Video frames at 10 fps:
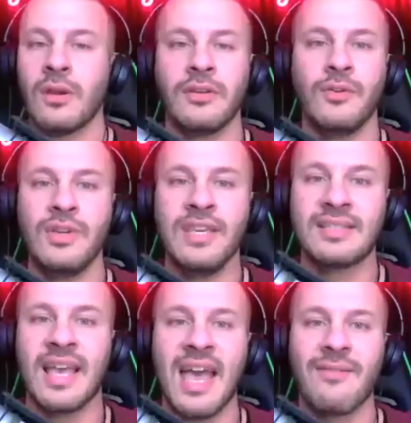you need
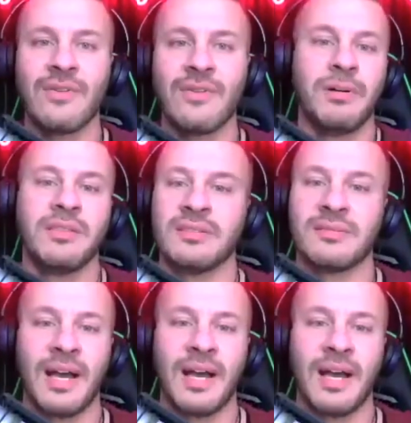to have an abundance
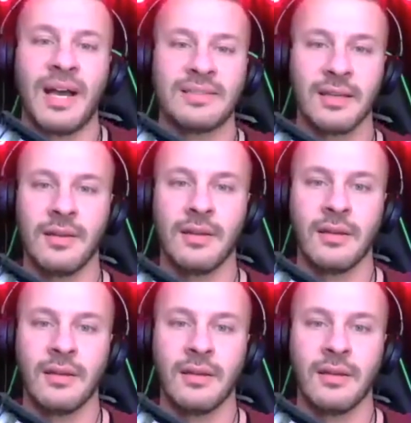mindset.